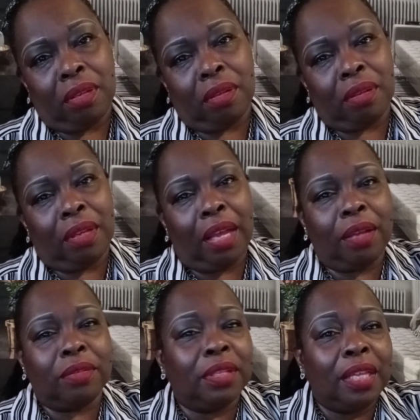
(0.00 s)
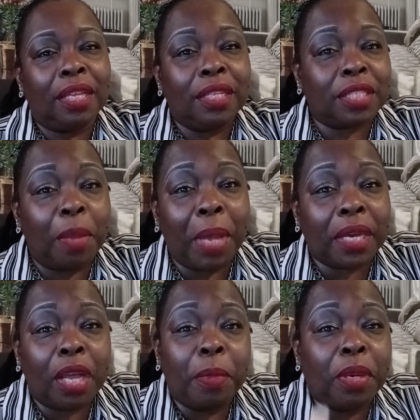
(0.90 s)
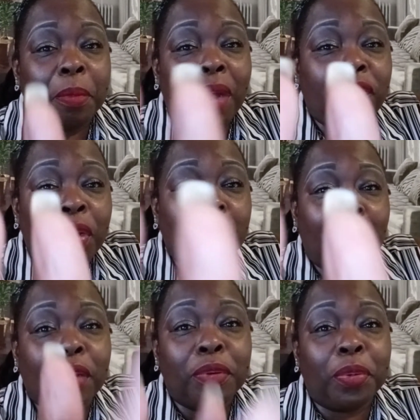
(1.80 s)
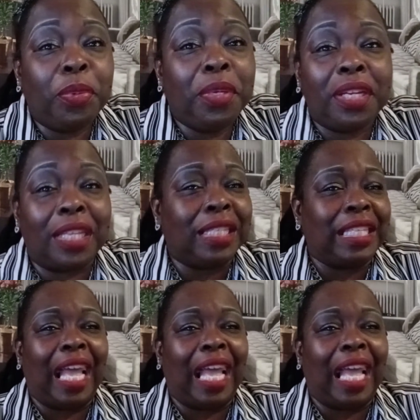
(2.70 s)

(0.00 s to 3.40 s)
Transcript: Oh, oh, somebody coming on my phone. I don't know who it is.